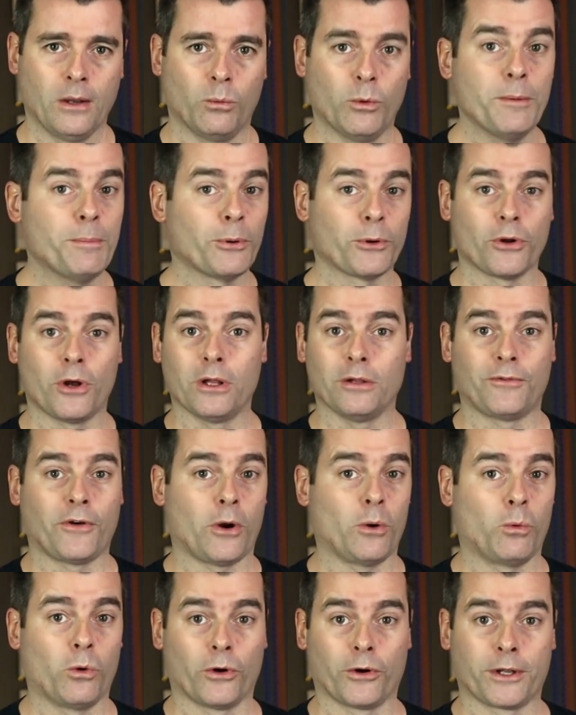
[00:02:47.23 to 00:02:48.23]
We put all of
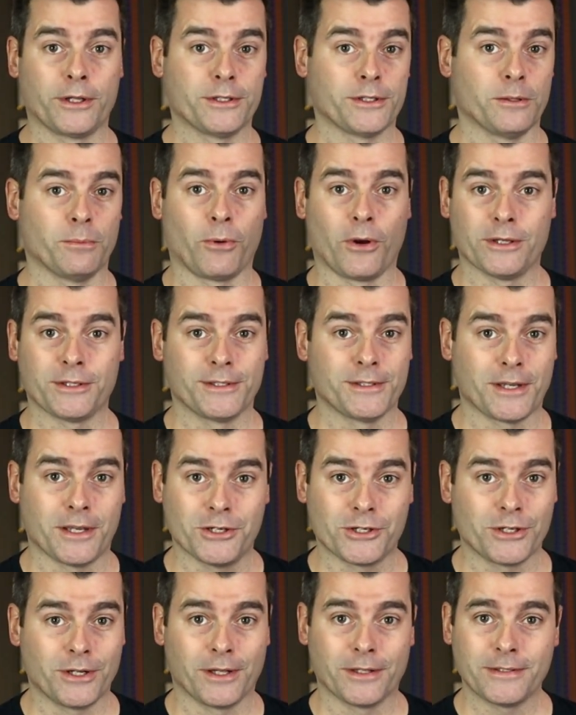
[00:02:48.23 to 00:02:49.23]
our work into the
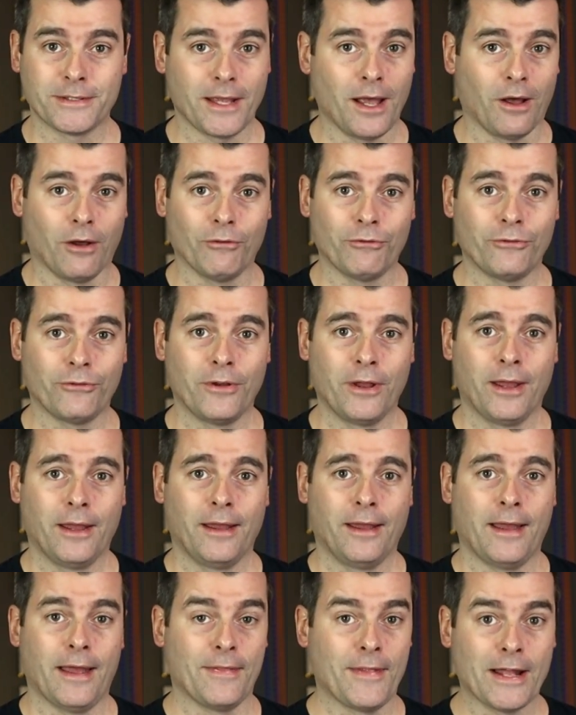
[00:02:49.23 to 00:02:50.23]
presentation itself,
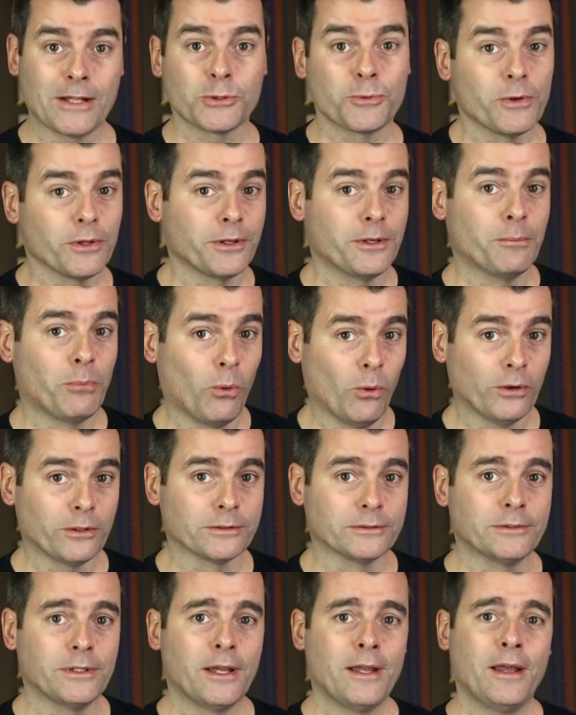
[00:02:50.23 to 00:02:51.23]
and that's really
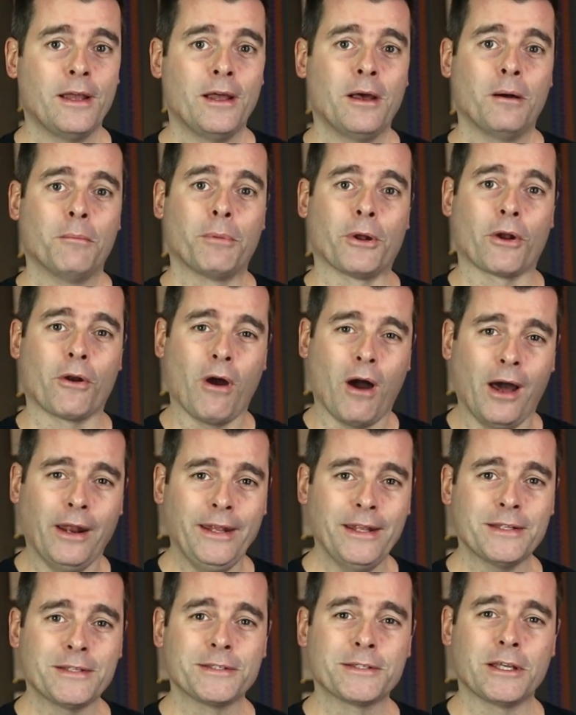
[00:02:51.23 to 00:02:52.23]
important, but our
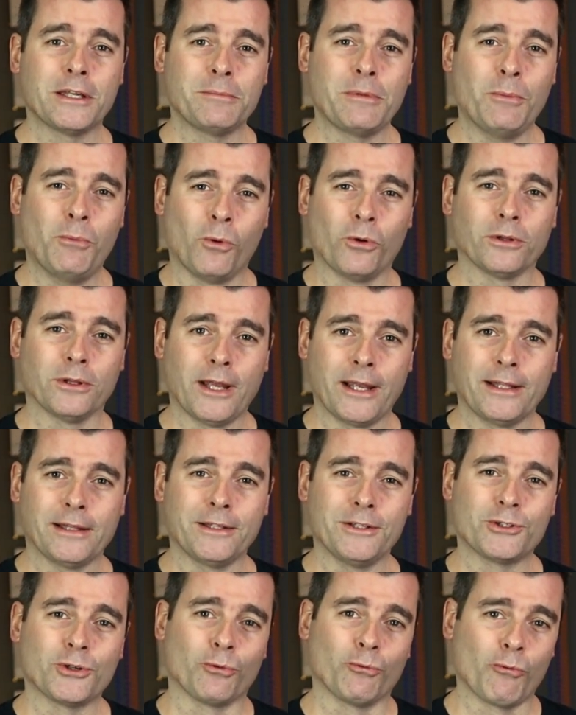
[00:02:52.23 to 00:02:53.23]
audience is going to be more
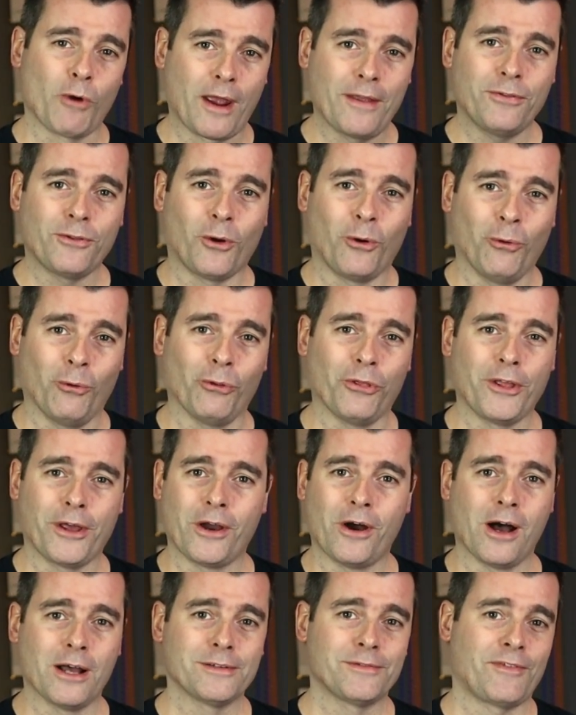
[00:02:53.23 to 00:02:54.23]
likely to write the whole
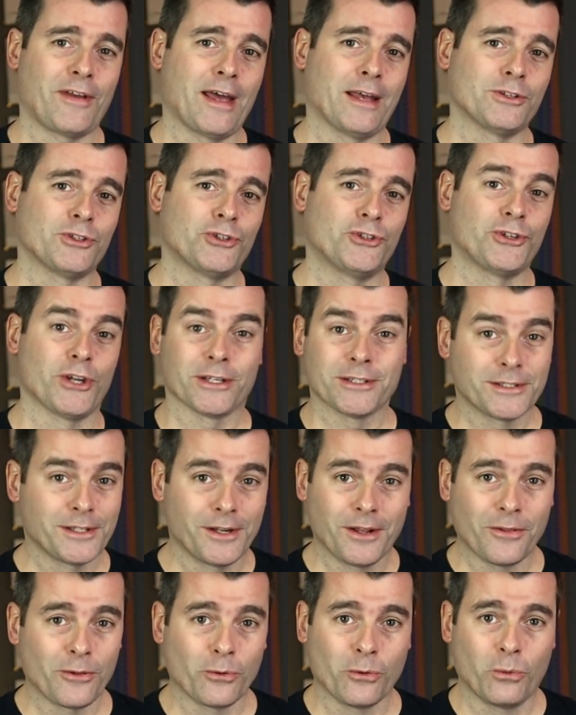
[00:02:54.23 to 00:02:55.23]
thing off as just
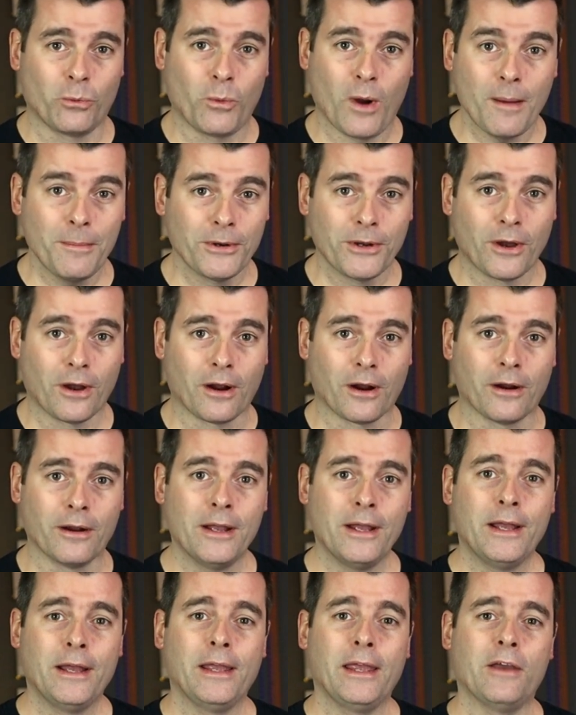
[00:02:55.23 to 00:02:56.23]
another webinar
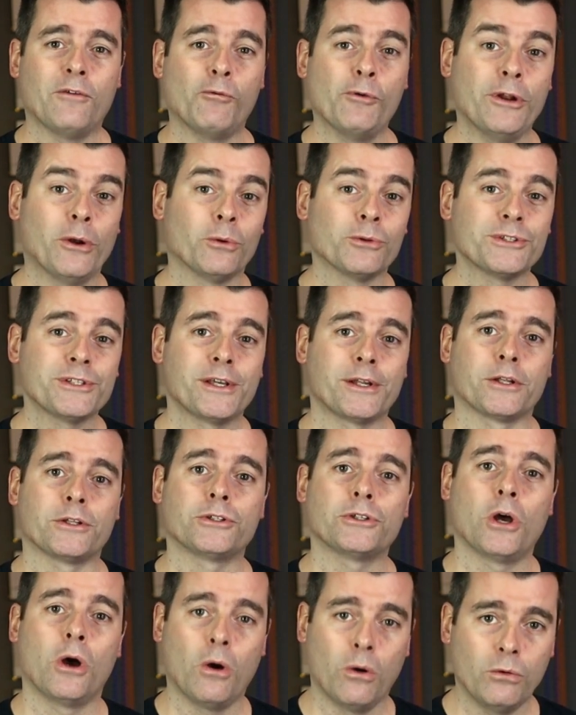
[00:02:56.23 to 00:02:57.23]
if we don't set a
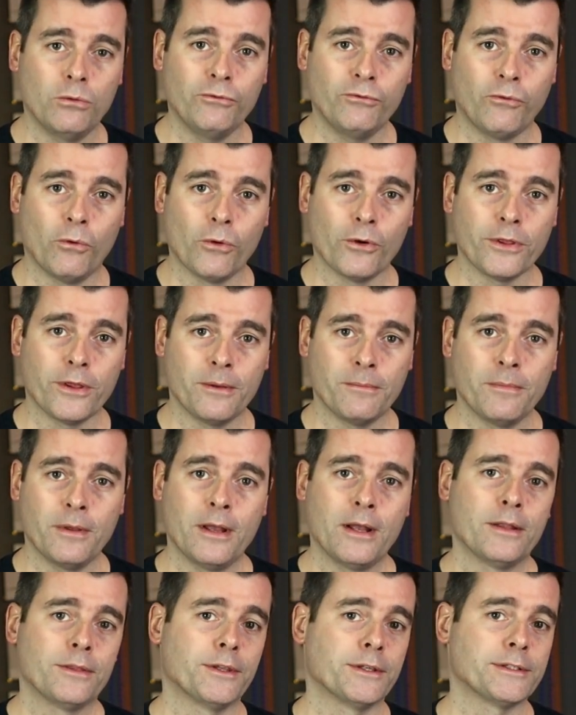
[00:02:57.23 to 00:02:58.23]
tone for them
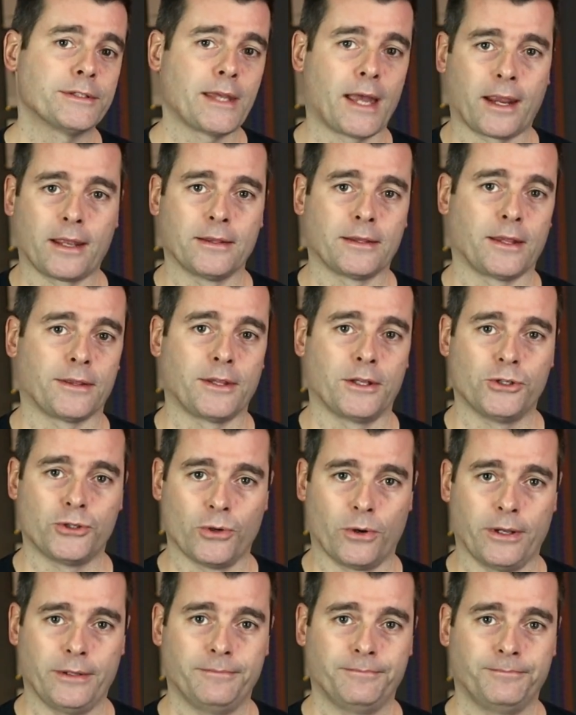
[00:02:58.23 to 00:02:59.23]
the second that they
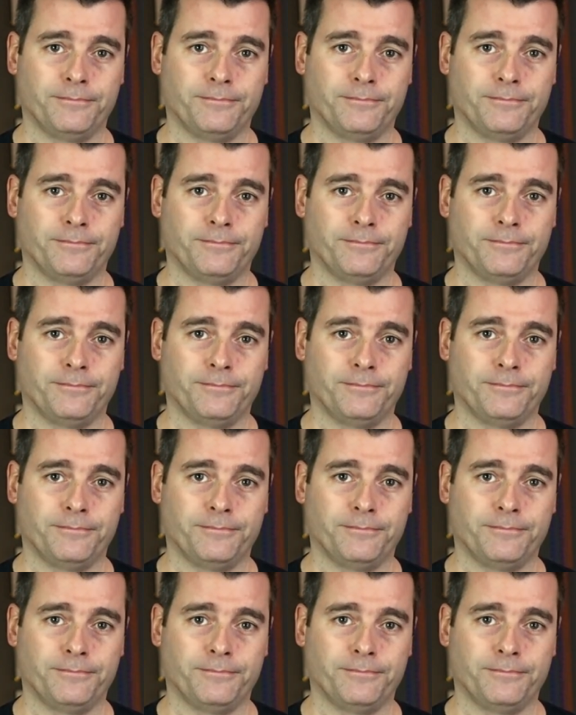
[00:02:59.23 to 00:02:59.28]
join.